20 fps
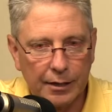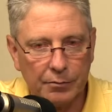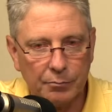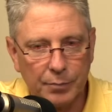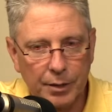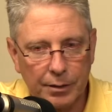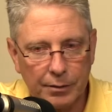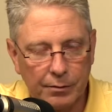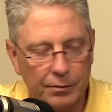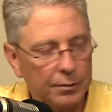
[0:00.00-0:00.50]
of
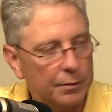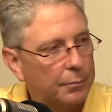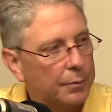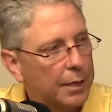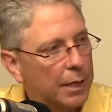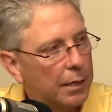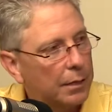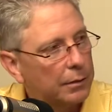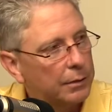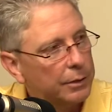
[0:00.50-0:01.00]
better
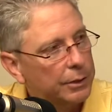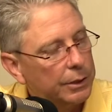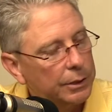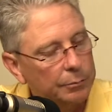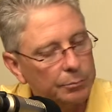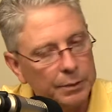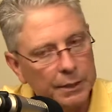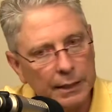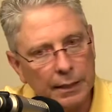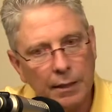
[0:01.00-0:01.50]
terminology,
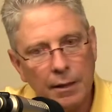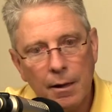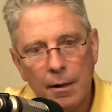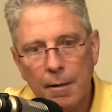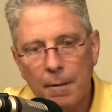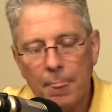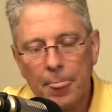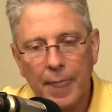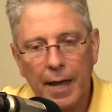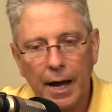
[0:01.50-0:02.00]
but
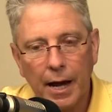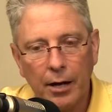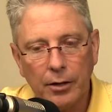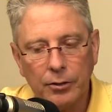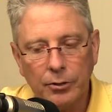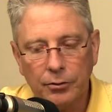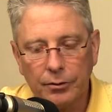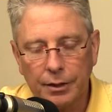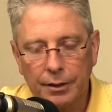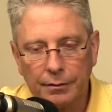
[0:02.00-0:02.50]
how
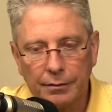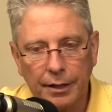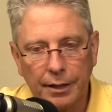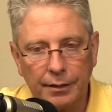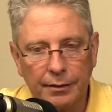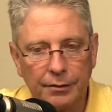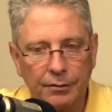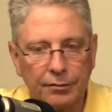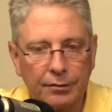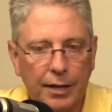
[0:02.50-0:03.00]
you can
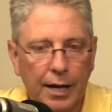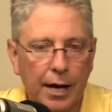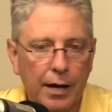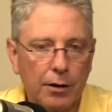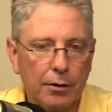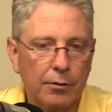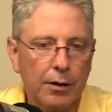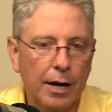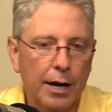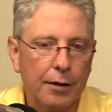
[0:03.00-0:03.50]
take the
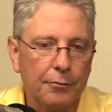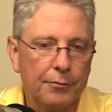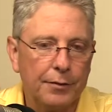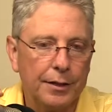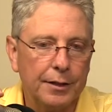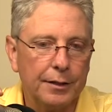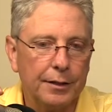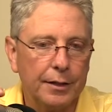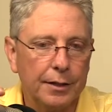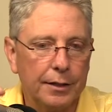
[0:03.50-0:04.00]
scatter graph
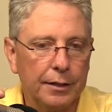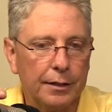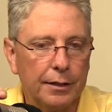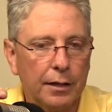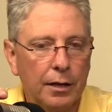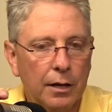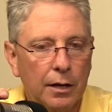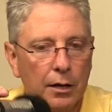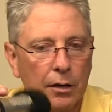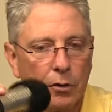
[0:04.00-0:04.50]
and then
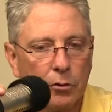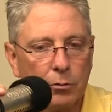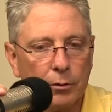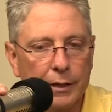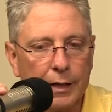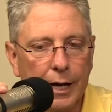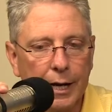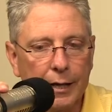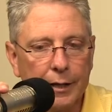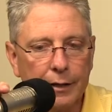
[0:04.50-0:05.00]

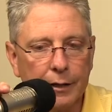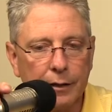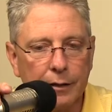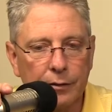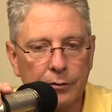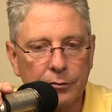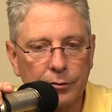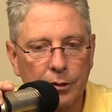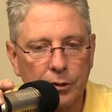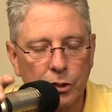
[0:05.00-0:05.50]
create it
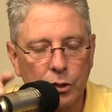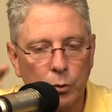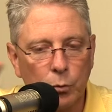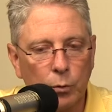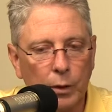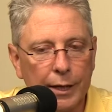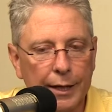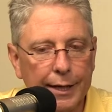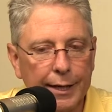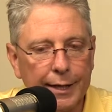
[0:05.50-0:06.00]
in such a
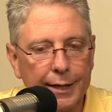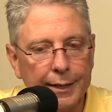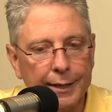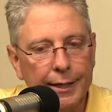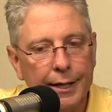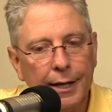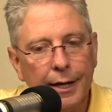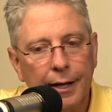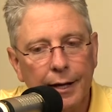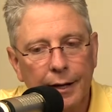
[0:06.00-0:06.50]
way
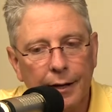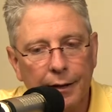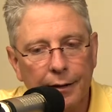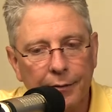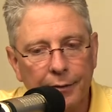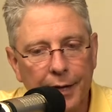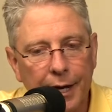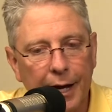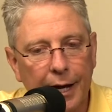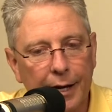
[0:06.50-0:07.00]

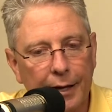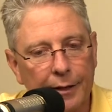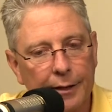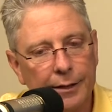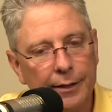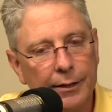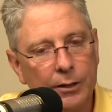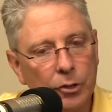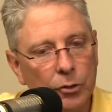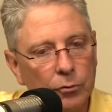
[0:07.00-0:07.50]
that
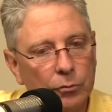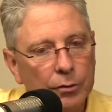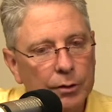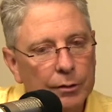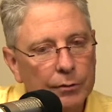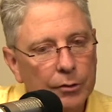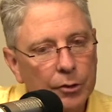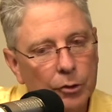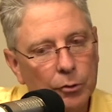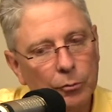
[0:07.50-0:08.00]

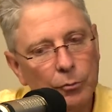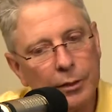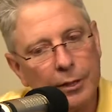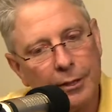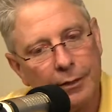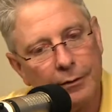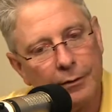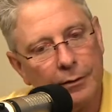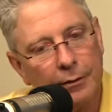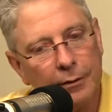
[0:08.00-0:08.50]
you
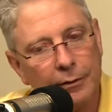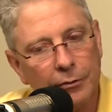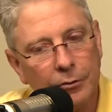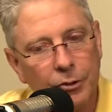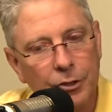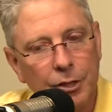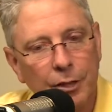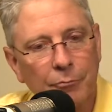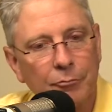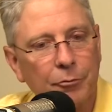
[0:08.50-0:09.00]
can
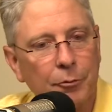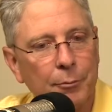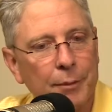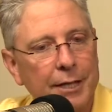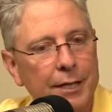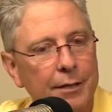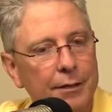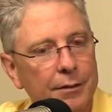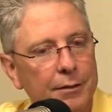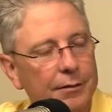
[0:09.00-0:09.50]
jump from
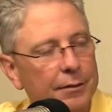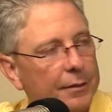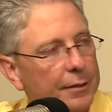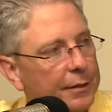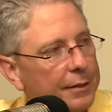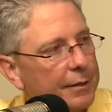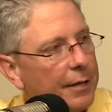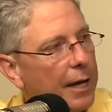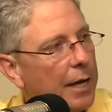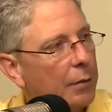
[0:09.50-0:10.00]
here to the
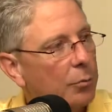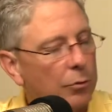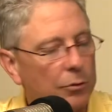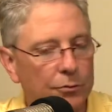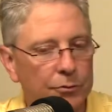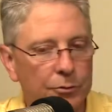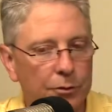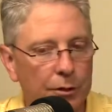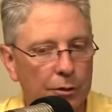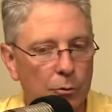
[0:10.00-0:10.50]
table.
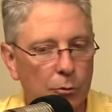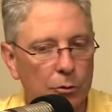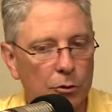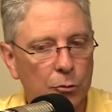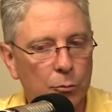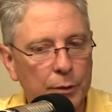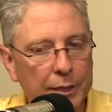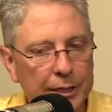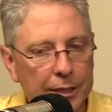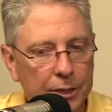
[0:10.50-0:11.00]
So in other
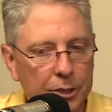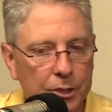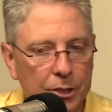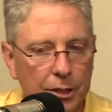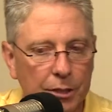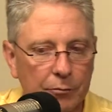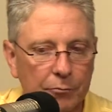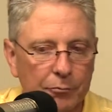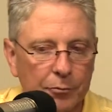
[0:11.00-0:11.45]
words, we can jump